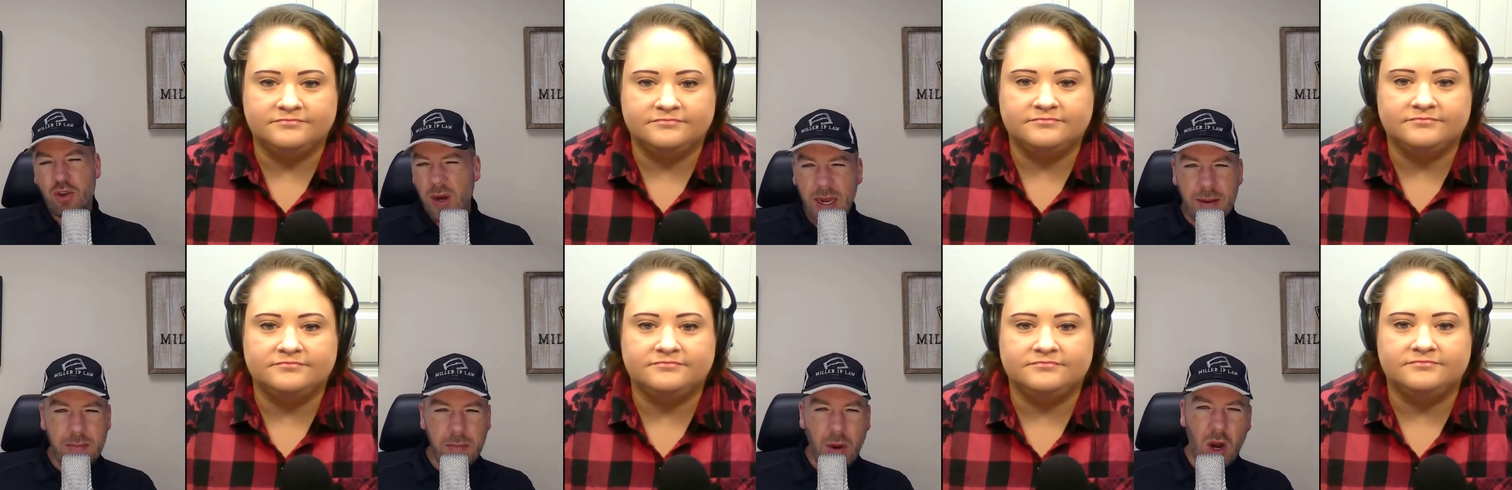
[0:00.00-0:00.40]

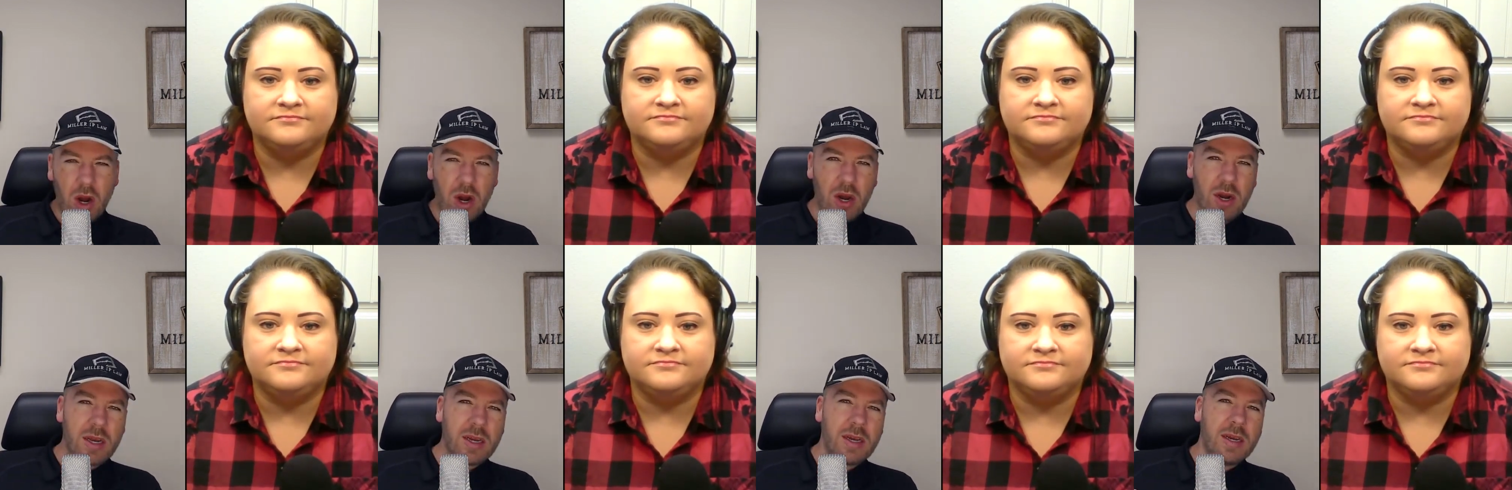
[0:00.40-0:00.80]

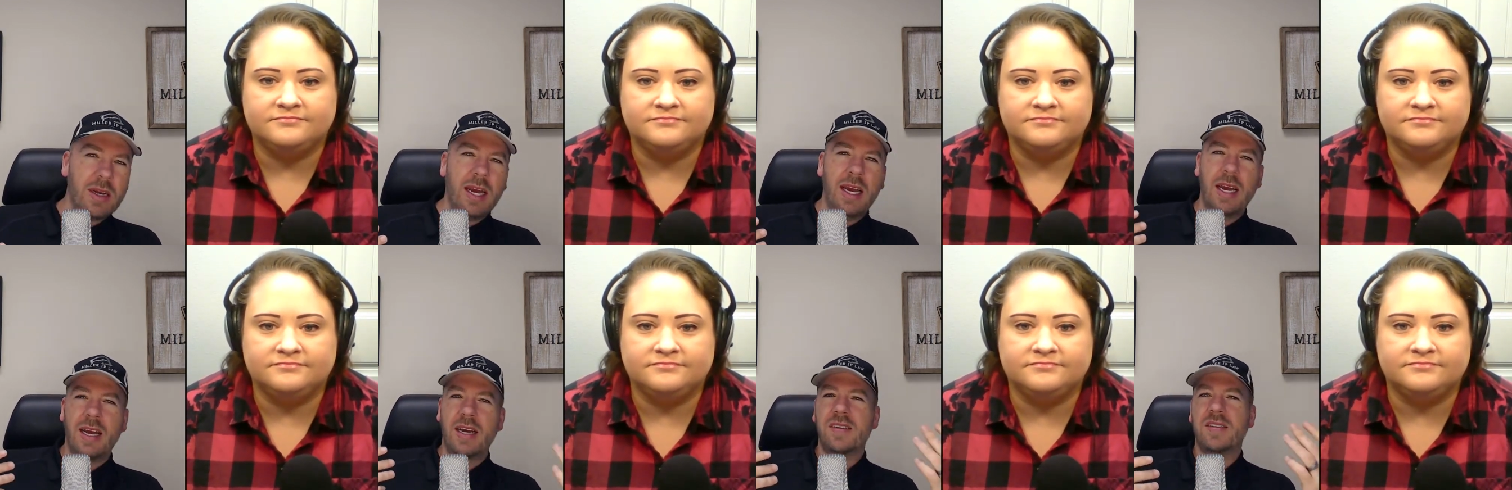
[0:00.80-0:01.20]
Speaker 1: Trademark
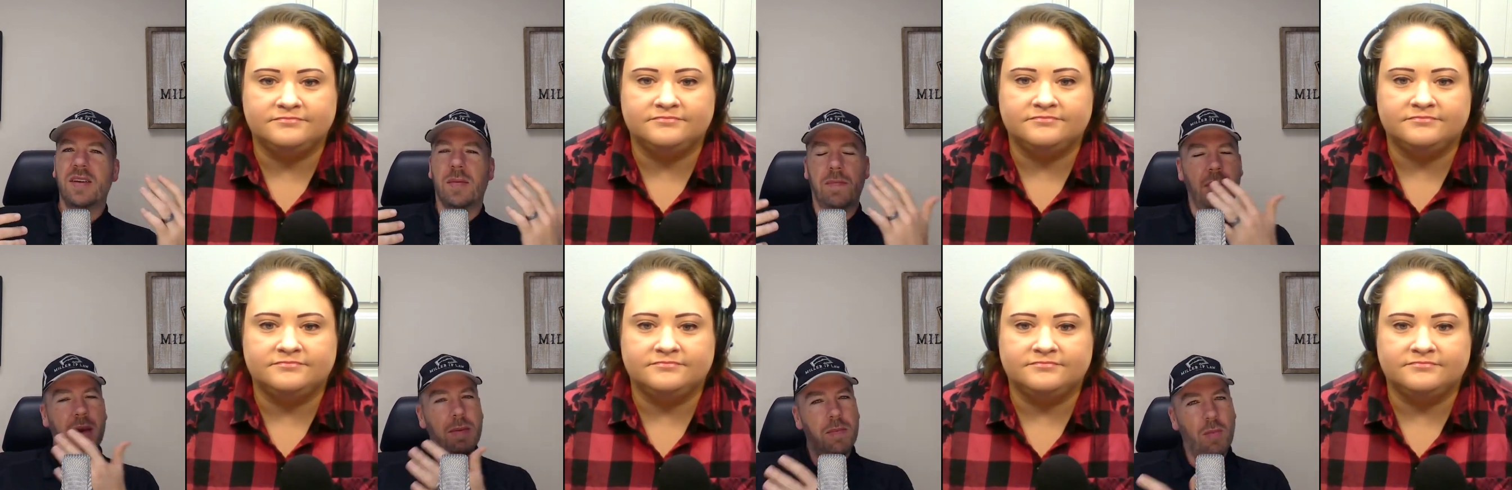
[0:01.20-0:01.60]
is
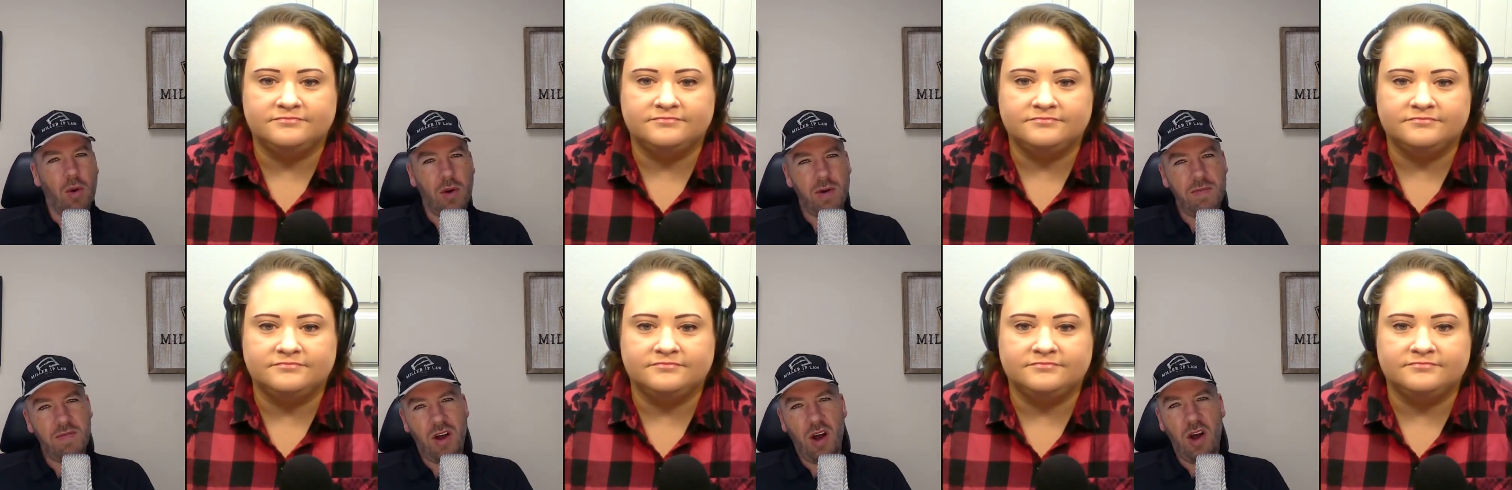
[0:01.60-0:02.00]
a bit
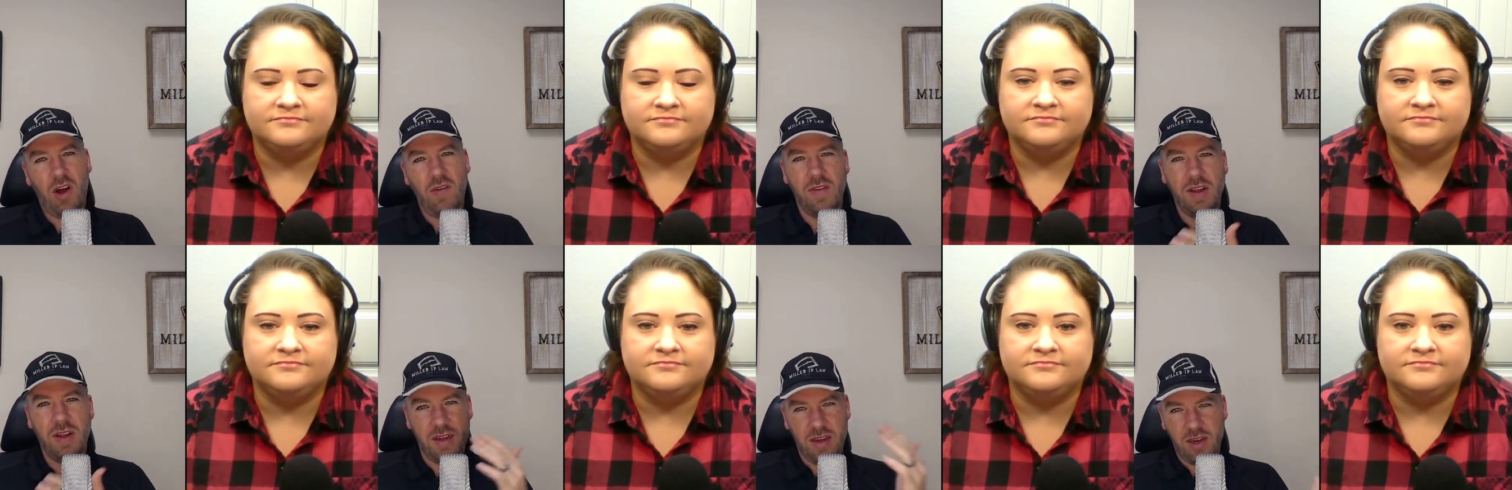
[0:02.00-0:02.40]
more
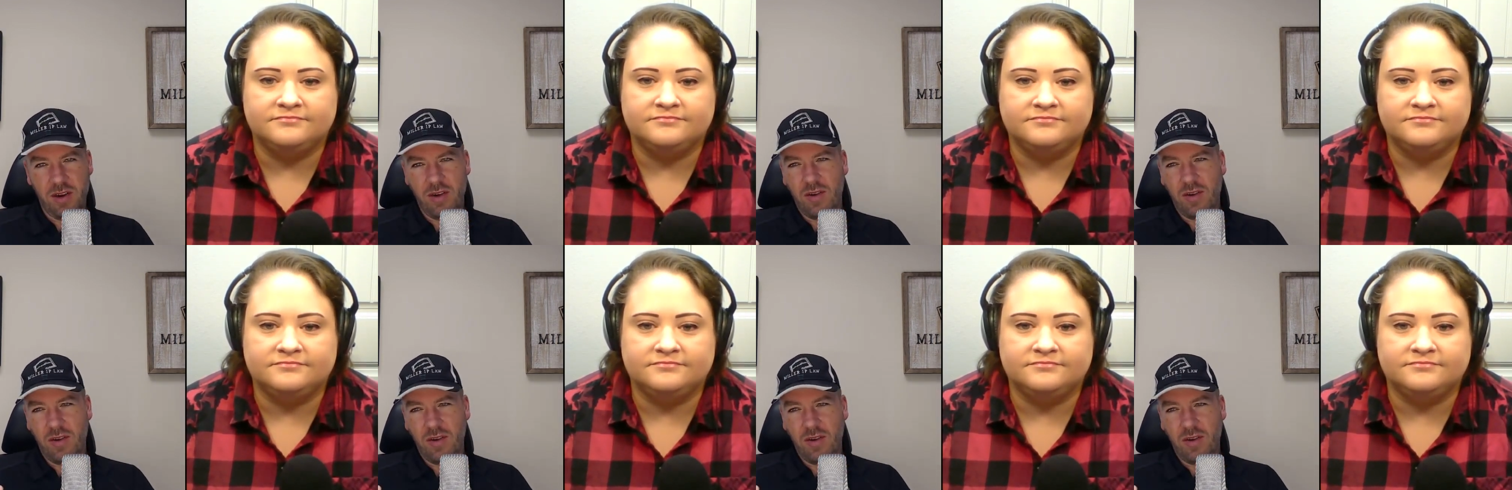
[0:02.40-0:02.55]
involved than